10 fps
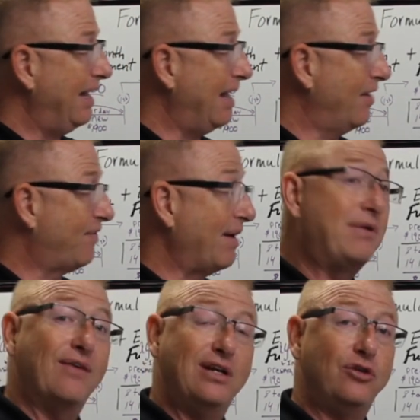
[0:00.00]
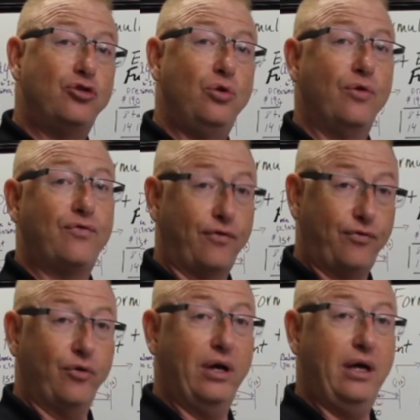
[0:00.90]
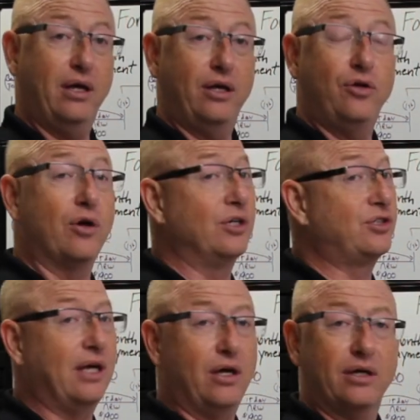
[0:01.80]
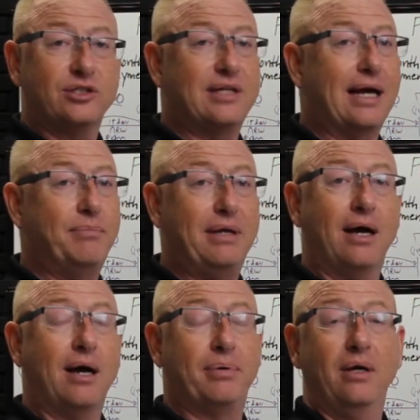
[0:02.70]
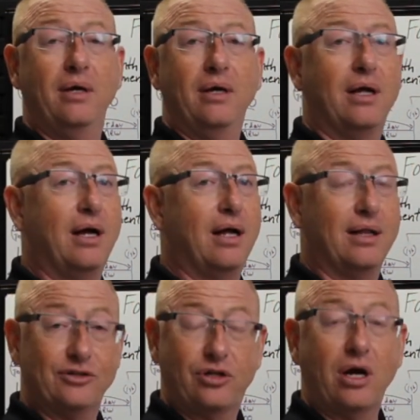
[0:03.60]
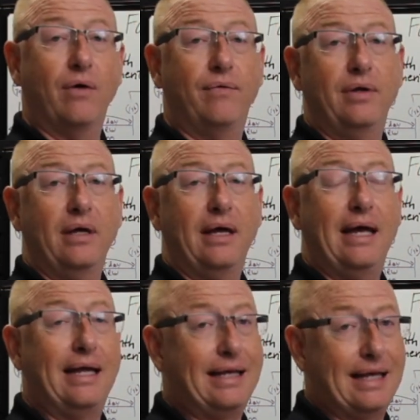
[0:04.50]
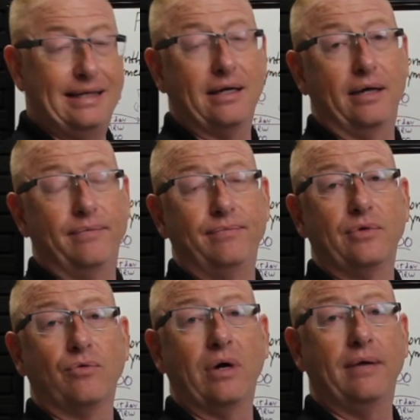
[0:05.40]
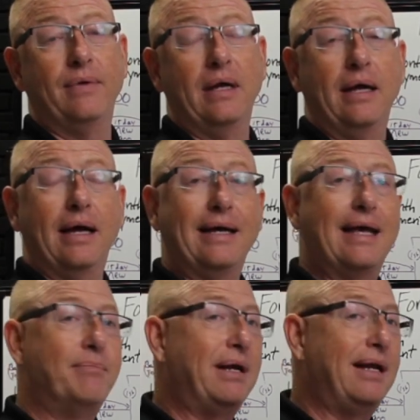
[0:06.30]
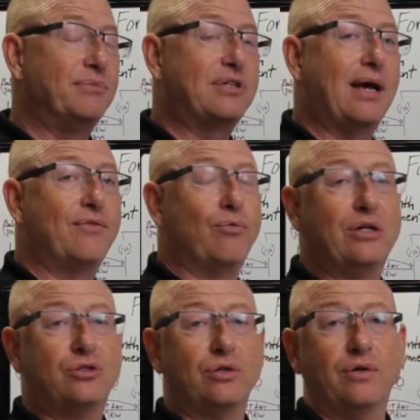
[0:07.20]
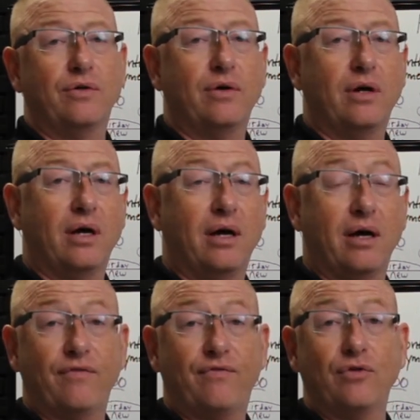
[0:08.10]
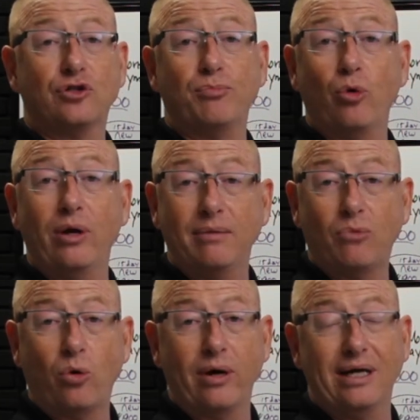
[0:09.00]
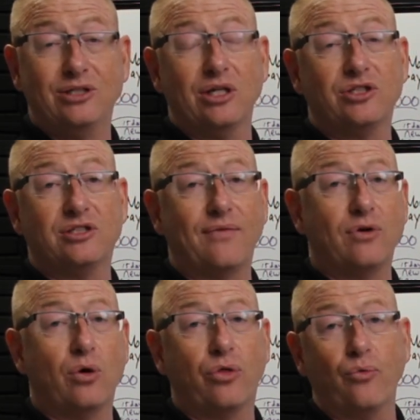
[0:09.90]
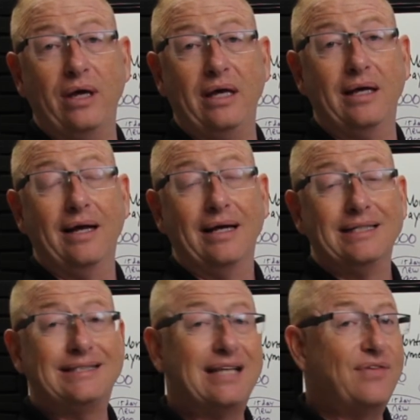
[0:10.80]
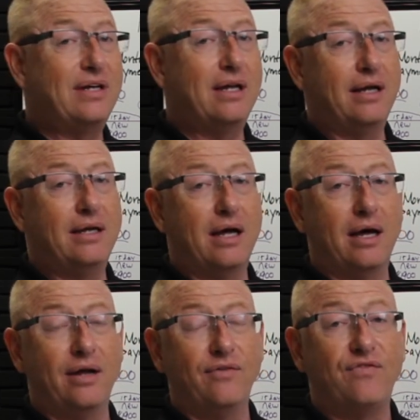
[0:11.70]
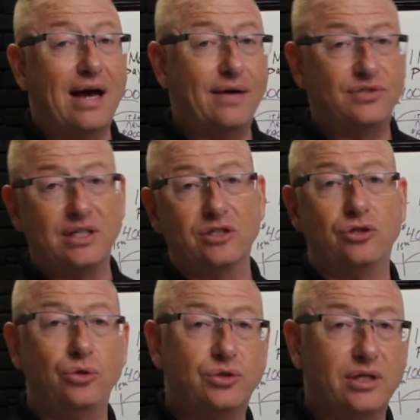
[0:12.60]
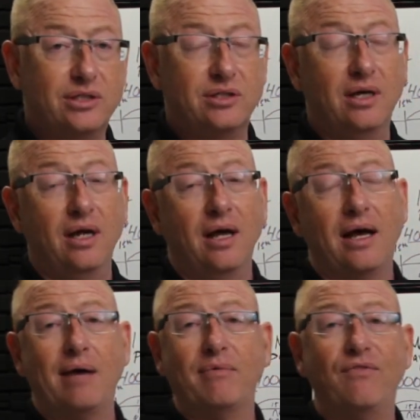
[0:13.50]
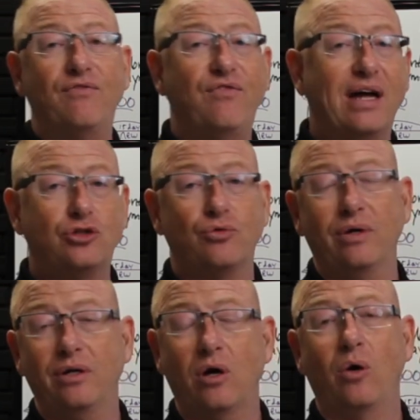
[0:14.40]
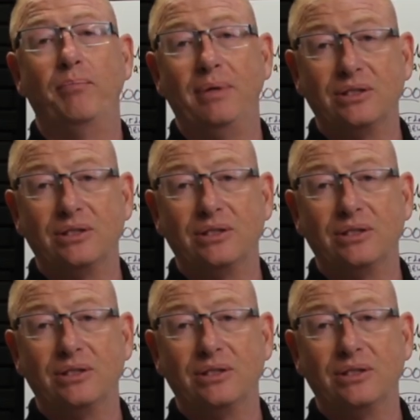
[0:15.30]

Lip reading: If I'm giving it to you for free, you're going to say, sign me up, let's go and get it done, right? Again, my name is Kevin Retscher, First Meridian Mortgage, 703-799-5626. I am a veteran-owned